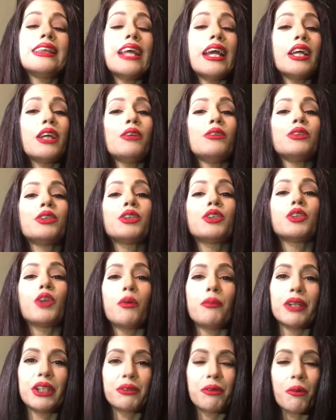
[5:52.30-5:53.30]
Thank you
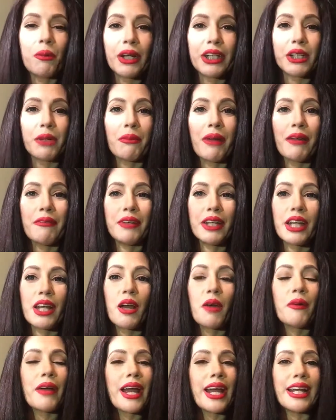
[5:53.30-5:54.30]
so much for watching my
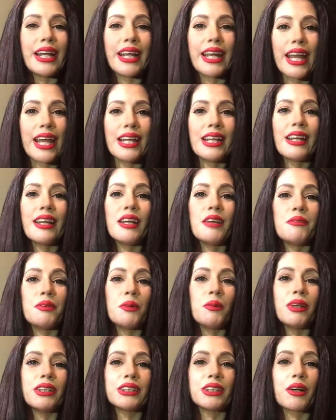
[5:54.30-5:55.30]
video. And again, if
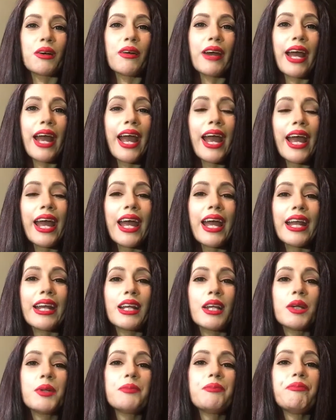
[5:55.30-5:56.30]
you want to go
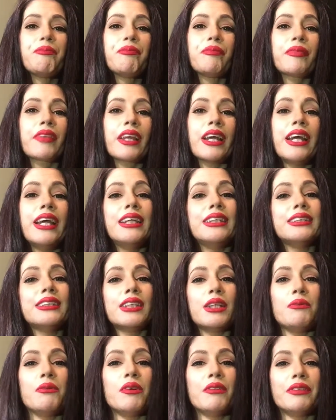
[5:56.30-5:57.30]
ahead and
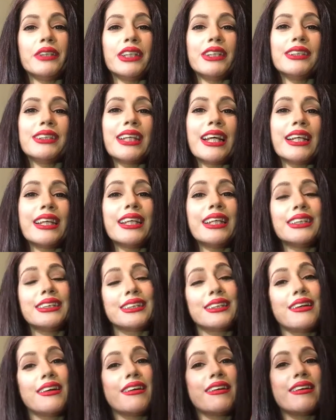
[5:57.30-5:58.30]
see more videos like
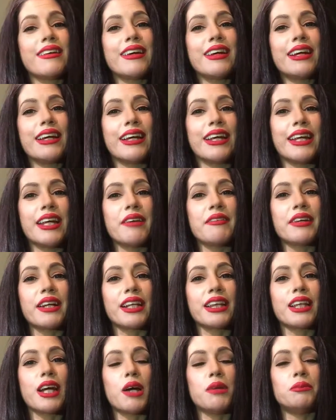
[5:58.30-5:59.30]
this, give it
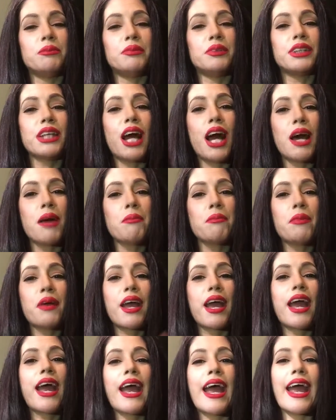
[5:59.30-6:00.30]
a thumbs up
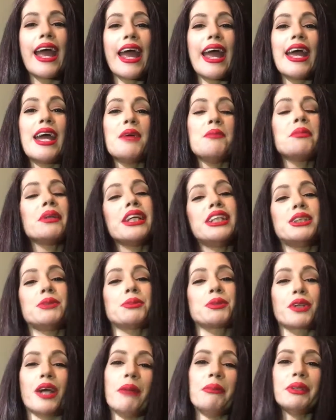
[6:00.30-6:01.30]
and please
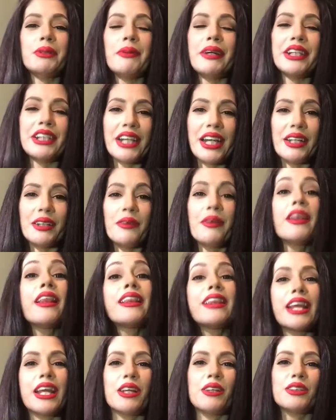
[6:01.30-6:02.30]
subscribe to my channel.
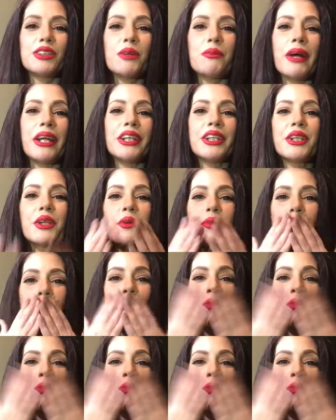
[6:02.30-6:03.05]
Thank you so much.